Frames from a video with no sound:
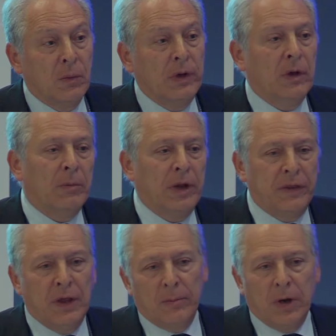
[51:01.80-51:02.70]
we normally
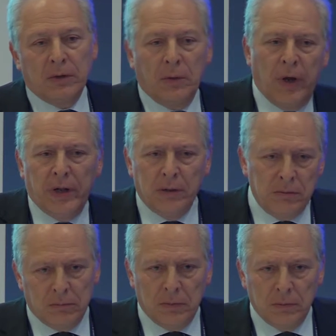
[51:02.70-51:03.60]
think about the weather,
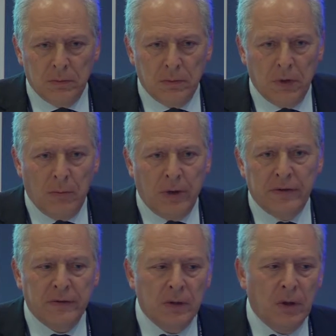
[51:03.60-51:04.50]
no, but
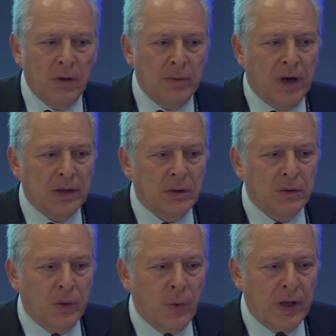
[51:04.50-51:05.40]
it's not only a matter of
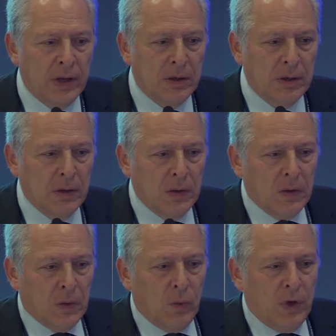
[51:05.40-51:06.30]
the weather.
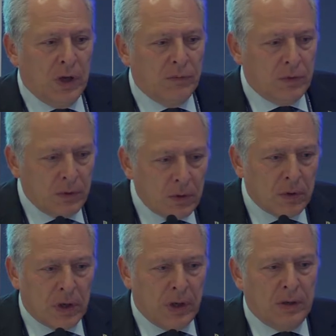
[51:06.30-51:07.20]
We have to
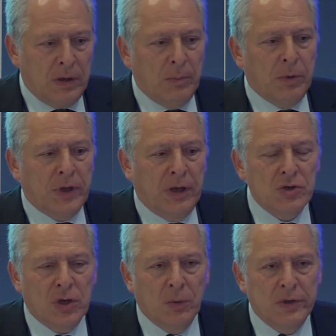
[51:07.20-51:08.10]
look at the
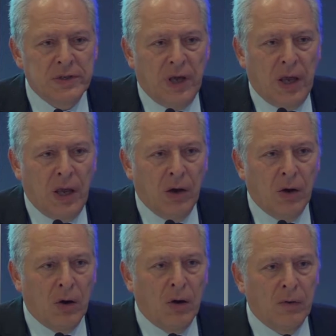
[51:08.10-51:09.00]
potential, we say,
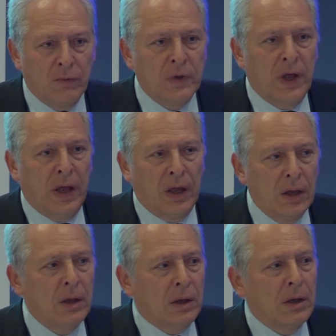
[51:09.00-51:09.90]
of the
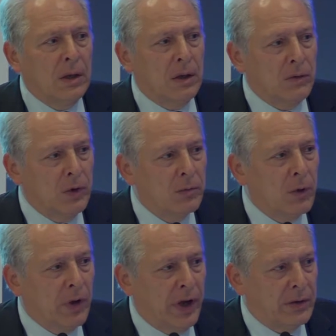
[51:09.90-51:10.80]

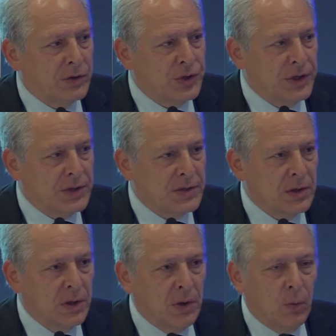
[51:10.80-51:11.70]
renewable energies.
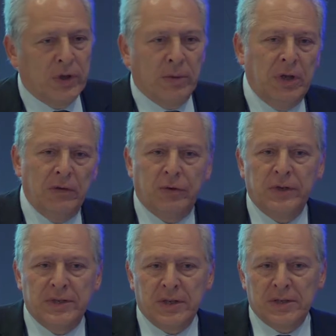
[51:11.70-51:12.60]
What I mean, for
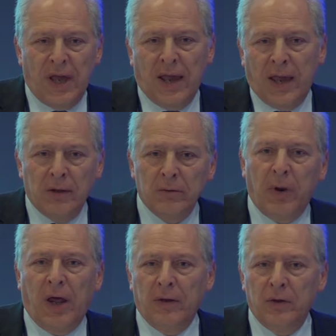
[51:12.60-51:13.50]
instance, I cannot
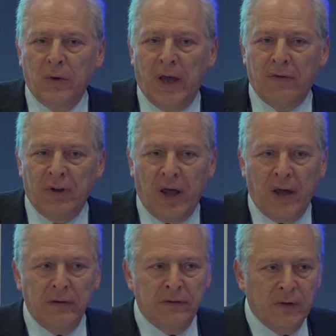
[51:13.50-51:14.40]
plan to have a
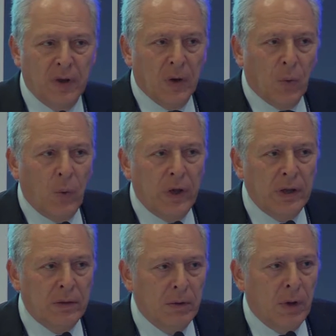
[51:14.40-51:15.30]
nice
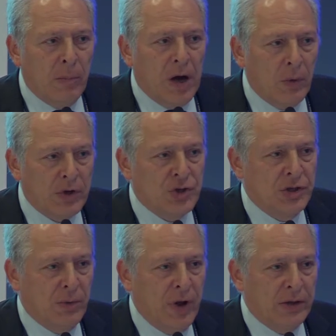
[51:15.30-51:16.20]
wind power
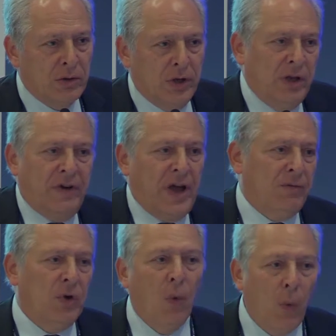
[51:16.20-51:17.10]
generator if I
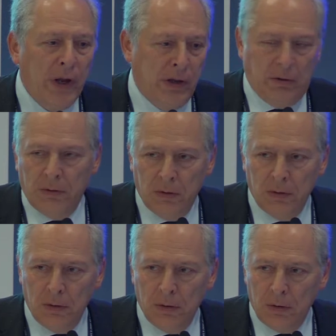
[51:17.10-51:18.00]
have no wind.
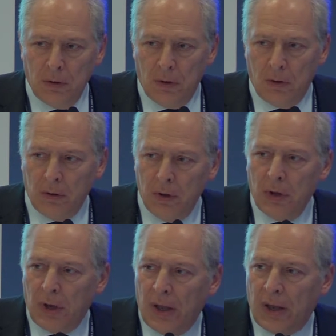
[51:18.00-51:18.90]
Or
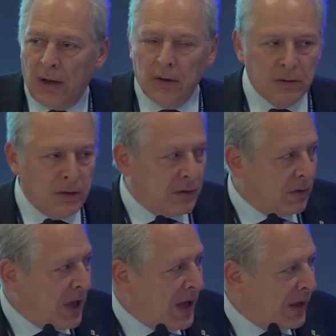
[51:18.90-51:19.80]
I cannot
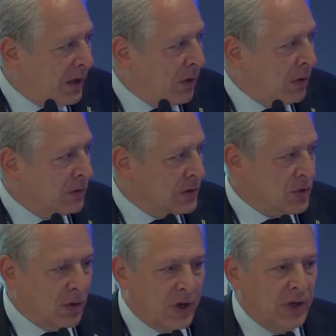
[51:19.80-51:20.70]
rely on
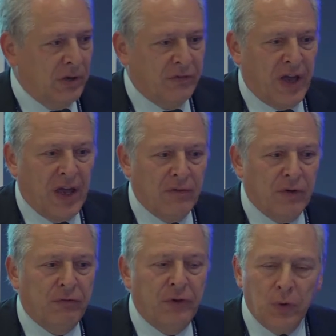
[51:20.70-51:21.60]
solar if I have a
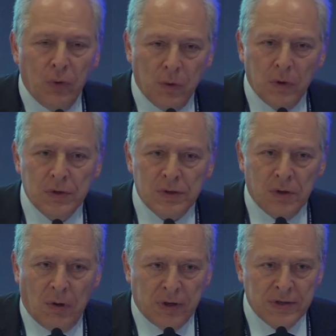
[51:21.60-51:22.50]
few
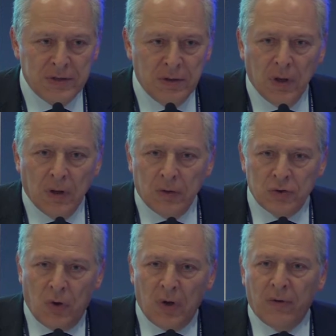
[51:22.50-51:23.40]

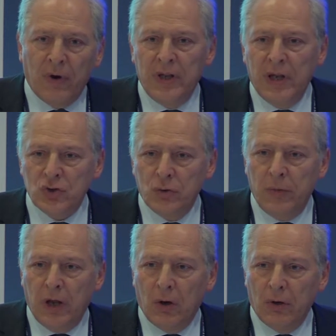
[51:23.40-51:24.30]
solar radiation
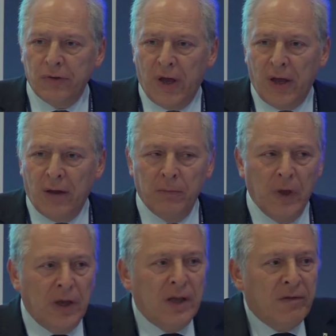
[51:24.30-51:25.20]
because I'm
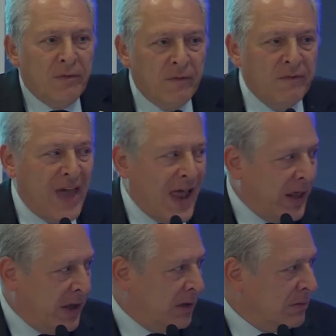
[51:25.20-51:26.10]
in a
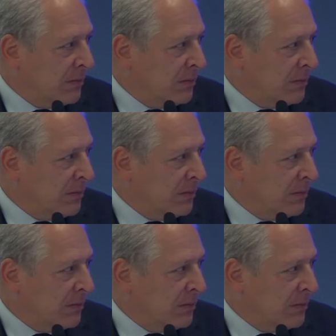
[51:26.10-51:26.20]
valley.